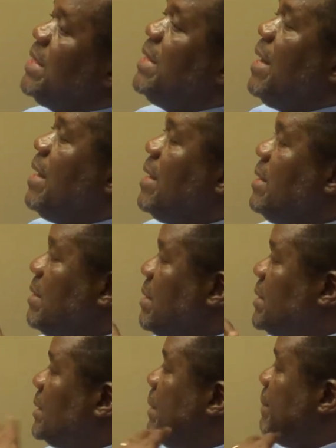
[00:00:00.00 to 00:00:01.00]
in a
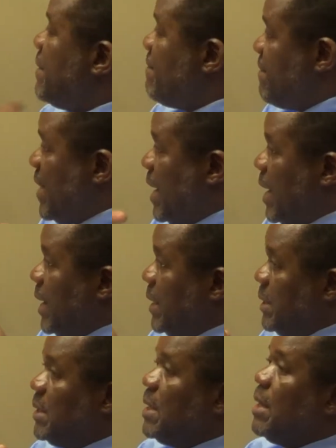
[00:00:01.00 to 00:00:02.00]
simplified
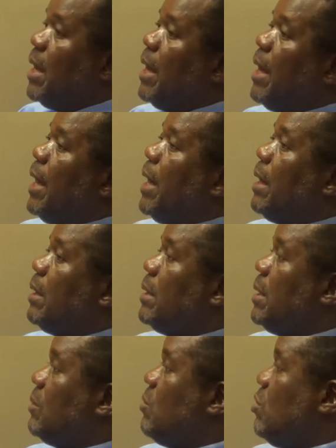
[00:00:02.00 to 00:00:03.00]

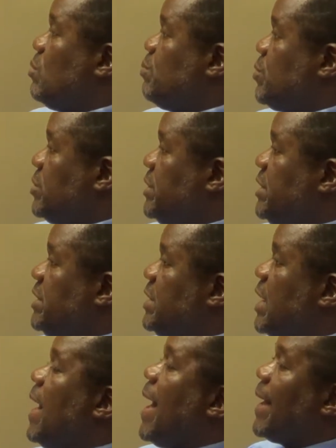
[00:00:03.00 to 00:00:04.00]
court
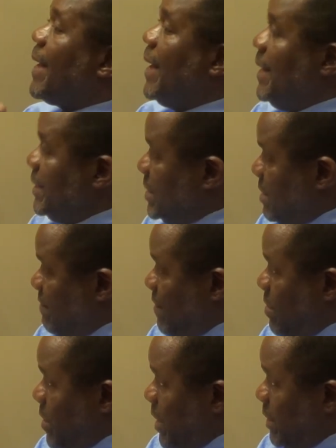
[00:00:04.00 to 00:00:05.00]
procedure against the
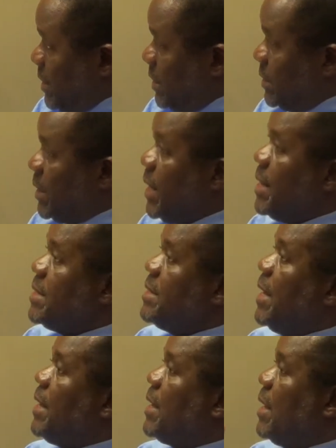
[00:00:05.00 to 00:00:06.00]
violators.
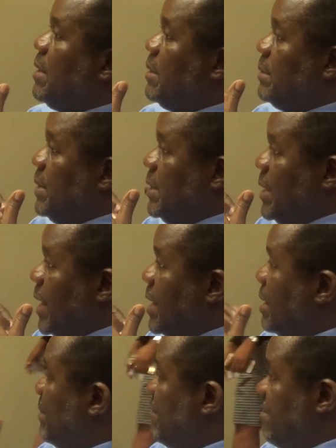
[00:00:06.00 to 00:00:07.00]
They can be
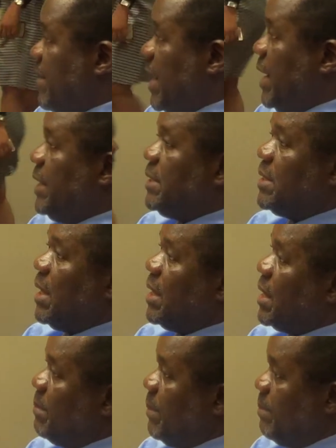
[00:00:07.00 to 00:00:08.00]
fined, they
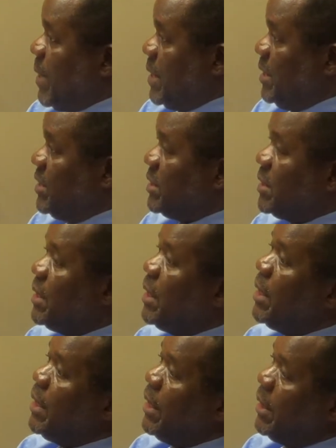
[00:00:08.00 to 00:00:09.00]
can be punished
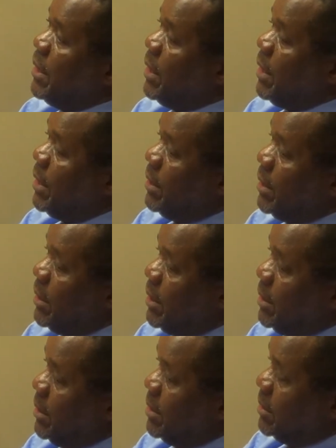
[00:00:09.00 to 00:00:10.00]

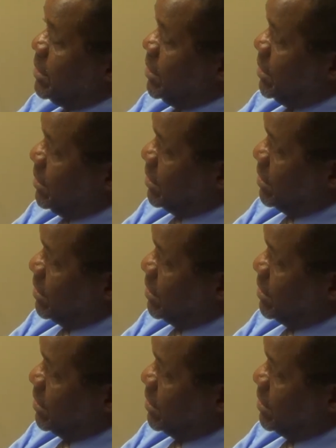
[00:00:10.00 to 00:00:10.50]
in